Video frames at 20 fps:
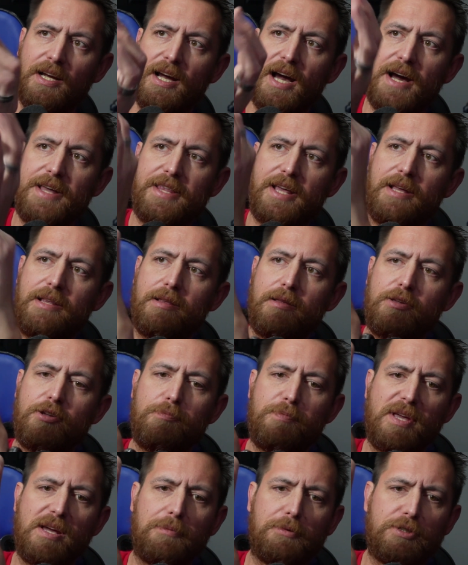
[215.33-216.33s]
and then you'd
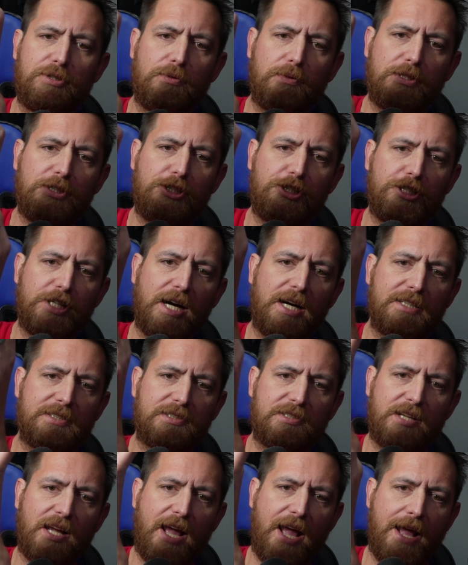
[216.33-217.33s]
be able to
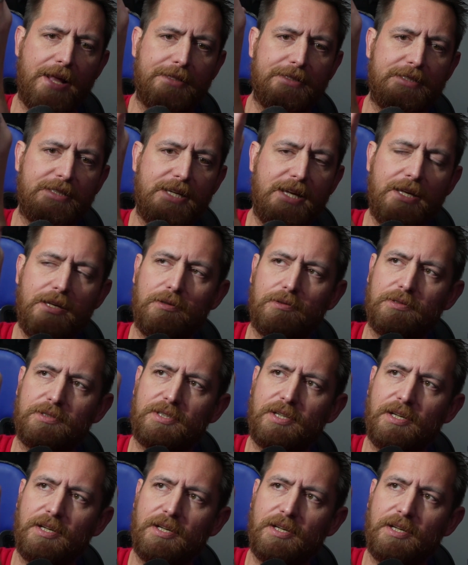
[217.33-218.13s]
adjust and tilt